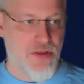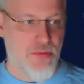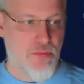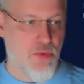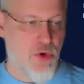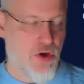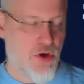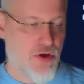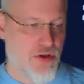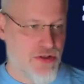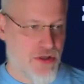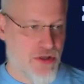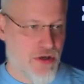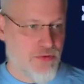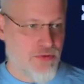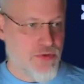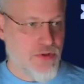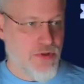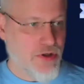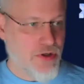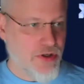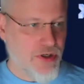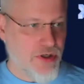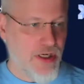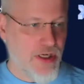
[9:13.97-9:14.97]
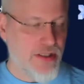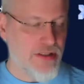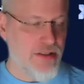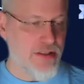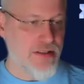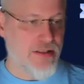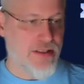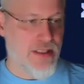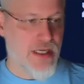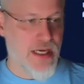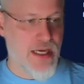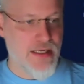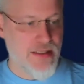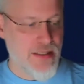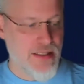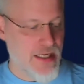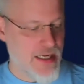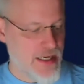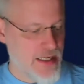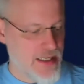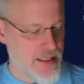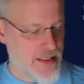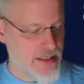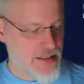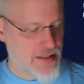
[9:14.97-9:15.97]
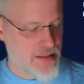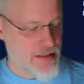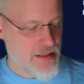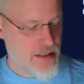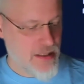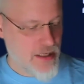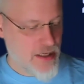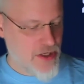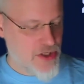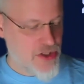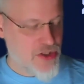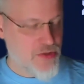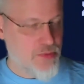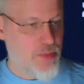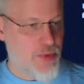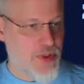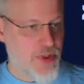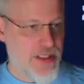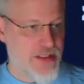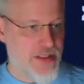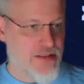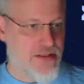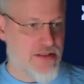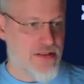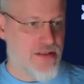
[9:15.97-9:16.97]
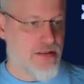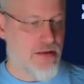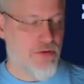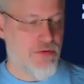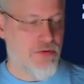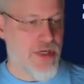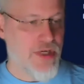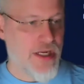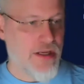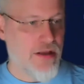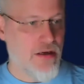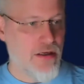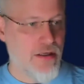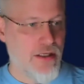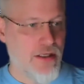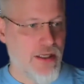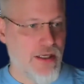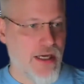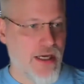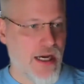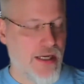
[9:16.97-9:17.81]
more software oriented and has sprints regularly.